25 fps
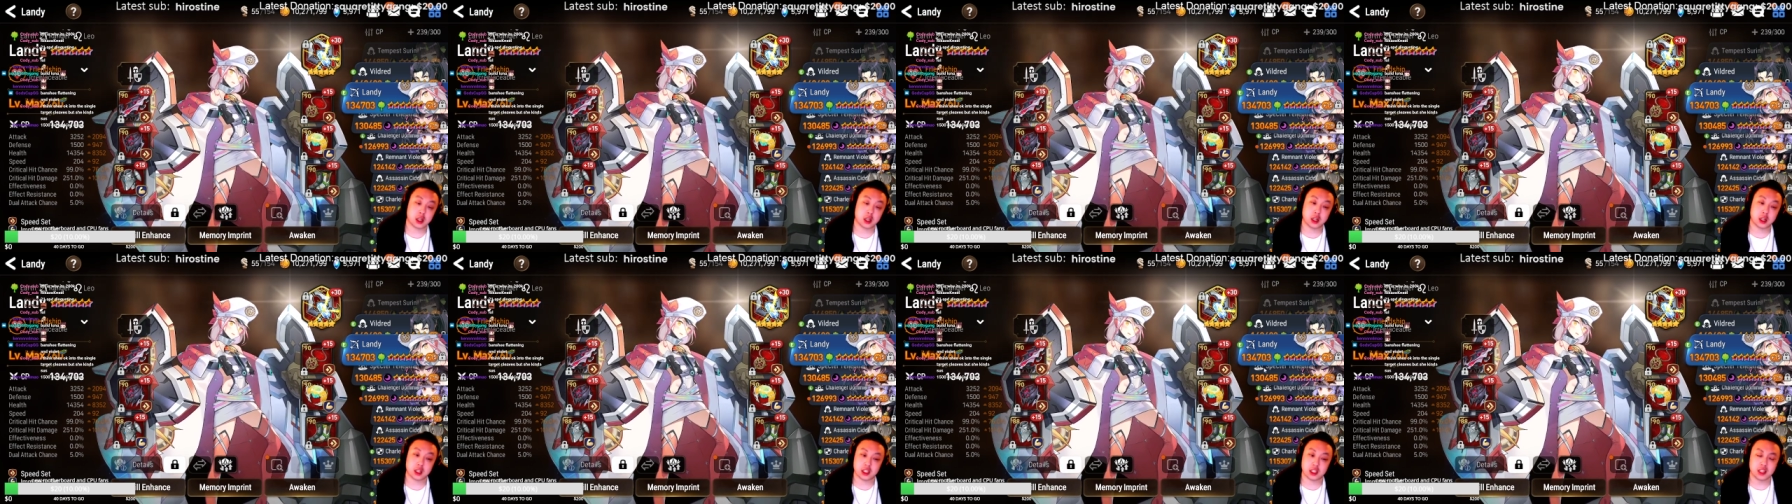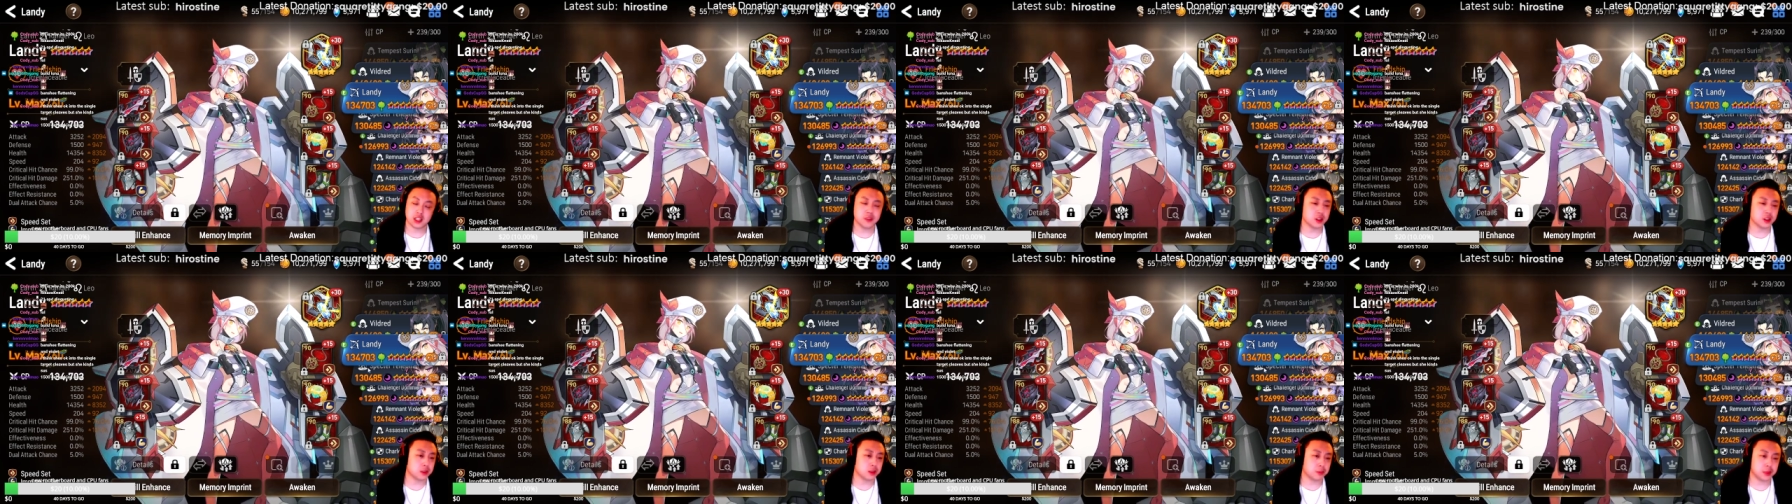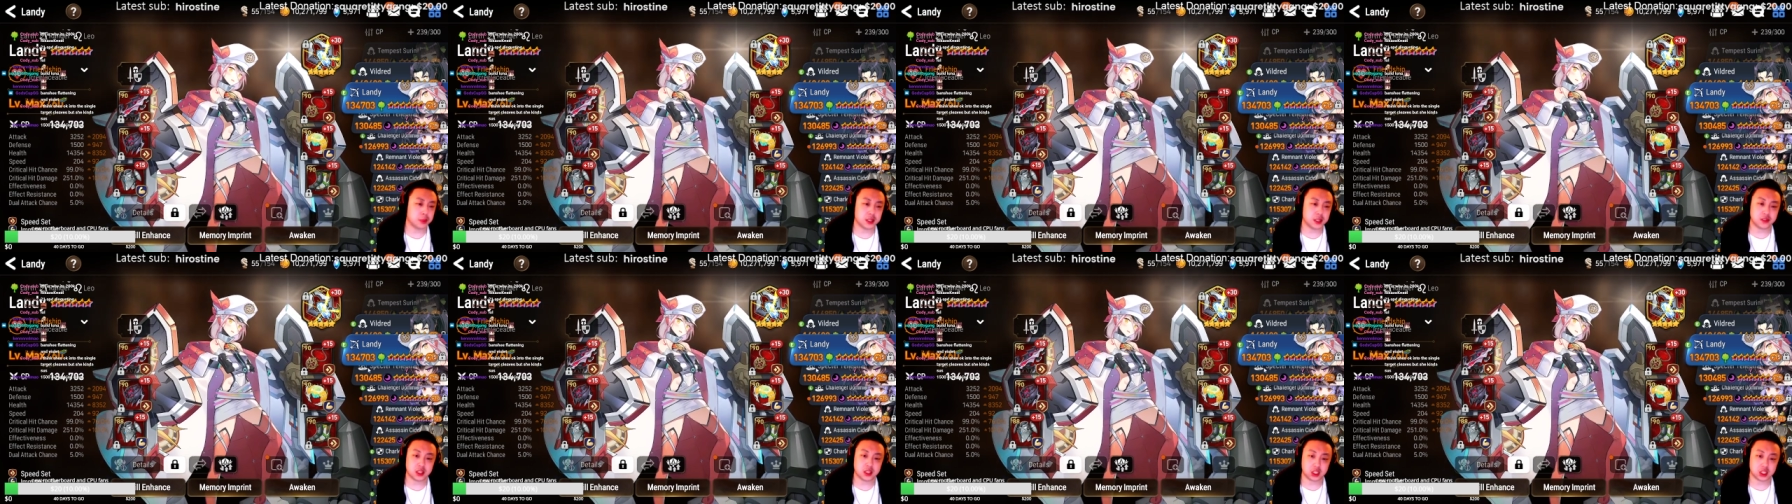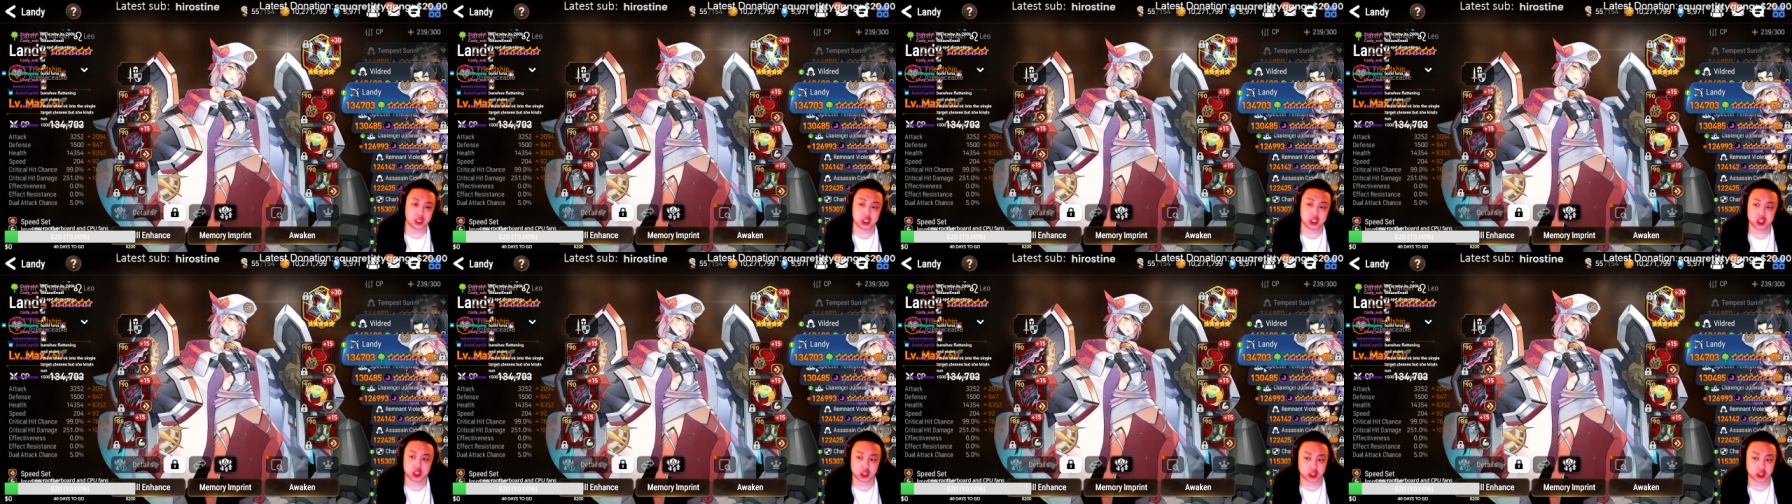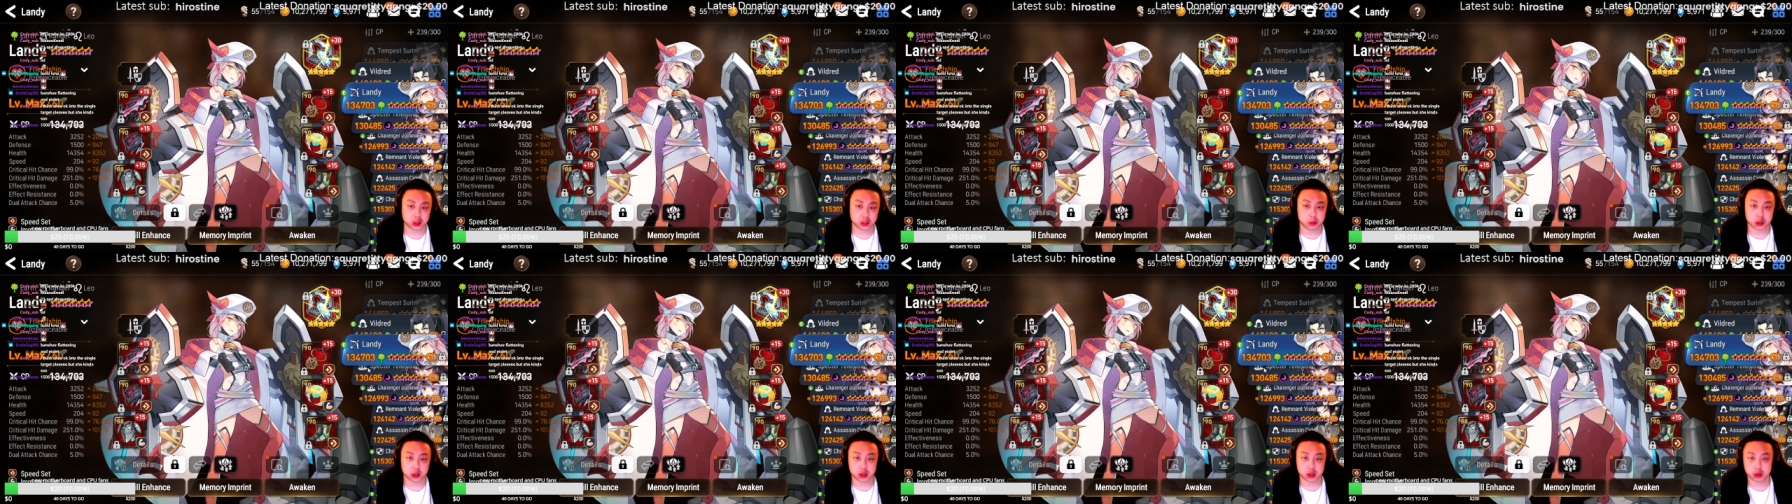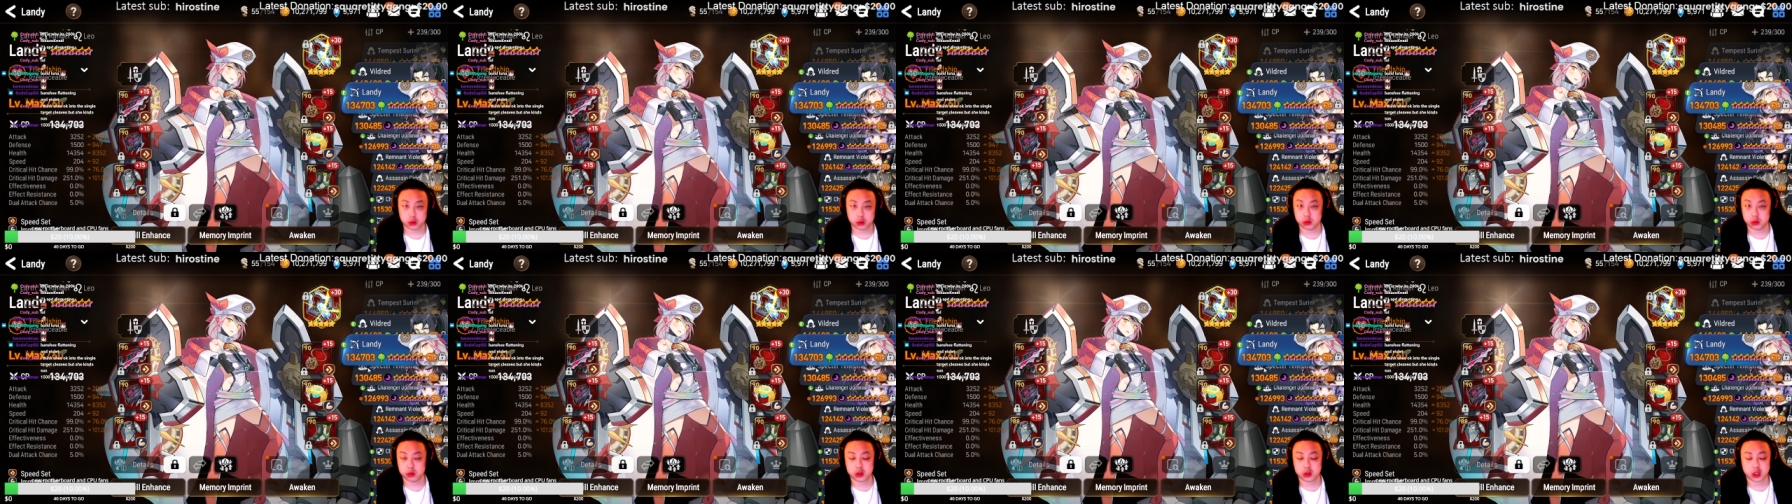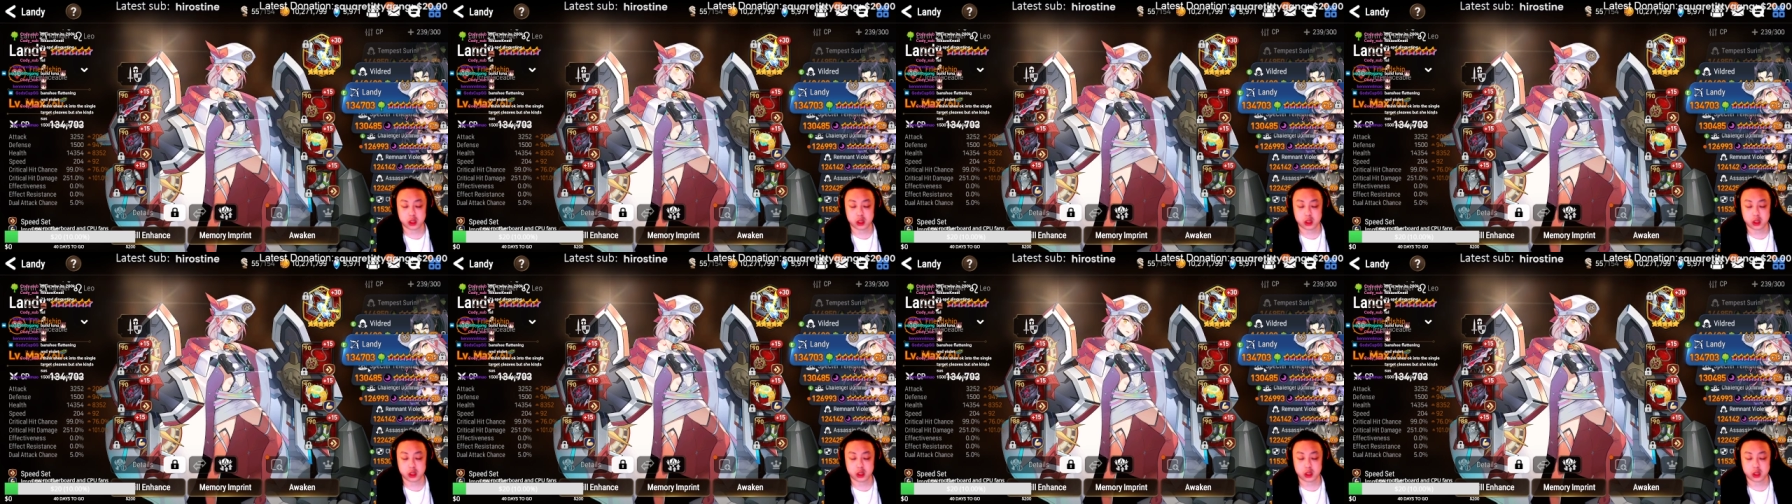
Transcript: Even in PvE, she can be used.